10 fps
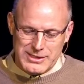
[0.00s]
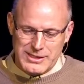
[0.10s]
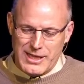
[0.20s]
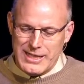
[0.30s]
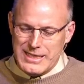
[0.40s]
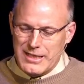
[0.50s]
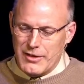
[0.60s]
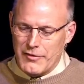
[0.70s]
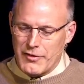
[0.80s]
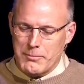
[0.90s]
it's the idea
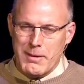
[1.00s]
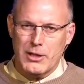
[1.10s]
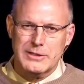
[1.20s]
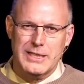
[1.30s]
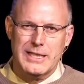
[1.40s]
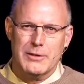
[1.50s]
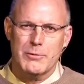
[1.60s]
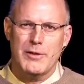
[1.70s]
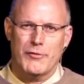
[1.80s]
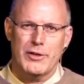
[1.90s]
of melting and
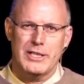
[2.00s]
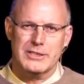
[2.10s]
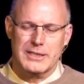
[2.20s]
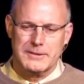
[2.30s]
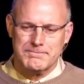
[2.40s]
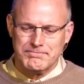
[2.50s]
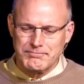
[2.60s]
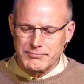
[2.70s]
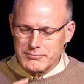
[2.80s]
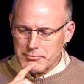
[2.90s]
refreezing.
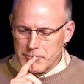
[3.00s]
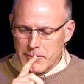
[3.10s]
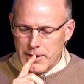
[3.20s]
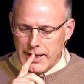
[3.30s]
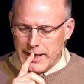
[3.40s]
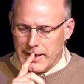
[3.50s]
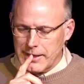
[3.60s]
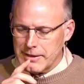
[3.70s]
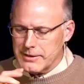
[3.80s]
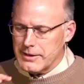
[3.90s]

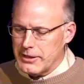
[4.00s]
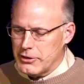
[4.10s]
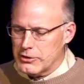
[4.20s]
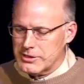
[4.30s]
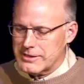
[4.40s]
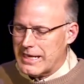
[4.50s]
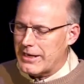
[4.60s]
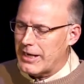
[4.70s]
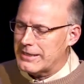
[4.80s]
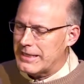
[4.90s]
And it uses
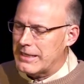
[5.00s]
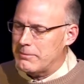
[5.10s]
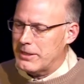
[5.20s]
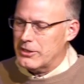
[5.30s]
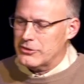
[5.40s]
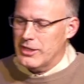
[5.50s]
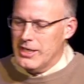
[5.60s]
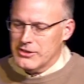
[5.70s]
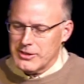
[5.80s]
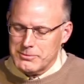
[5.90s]
that idea because
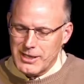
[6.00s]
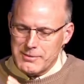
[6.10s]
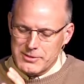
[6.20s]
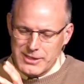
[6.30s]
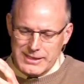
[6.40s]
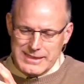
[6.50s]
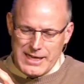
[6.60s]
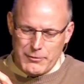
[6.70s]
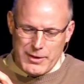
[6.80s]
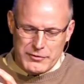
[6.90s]
sometimes we
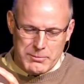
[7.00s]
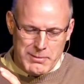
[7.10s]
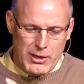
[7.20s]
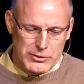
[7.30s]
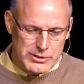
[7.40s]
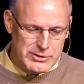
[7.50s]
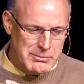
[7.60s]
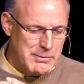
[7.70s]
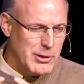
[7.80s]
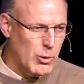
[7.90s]
have to melt
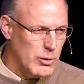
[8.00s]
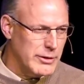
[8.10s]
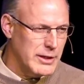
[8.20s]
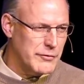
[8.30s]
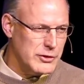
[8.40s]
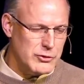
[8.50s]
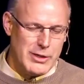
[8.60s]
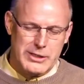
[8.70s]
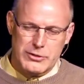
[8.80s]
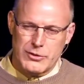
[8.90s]
maybe the old
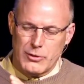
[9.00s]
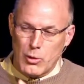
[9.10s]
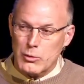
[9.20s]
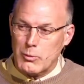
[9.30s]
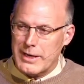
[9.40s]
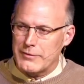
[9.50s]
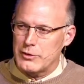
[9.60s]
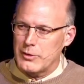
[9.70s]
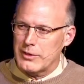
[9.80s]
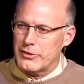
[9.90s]
infrastructure, the old way of
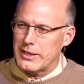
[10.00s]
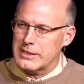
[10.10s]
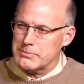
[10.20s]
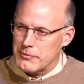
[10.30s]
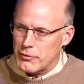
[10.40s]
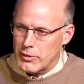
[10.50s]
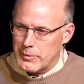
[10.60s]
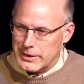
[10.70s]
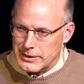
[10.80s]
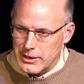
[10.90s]
doing things before
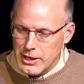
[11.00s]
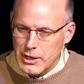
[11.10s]
we can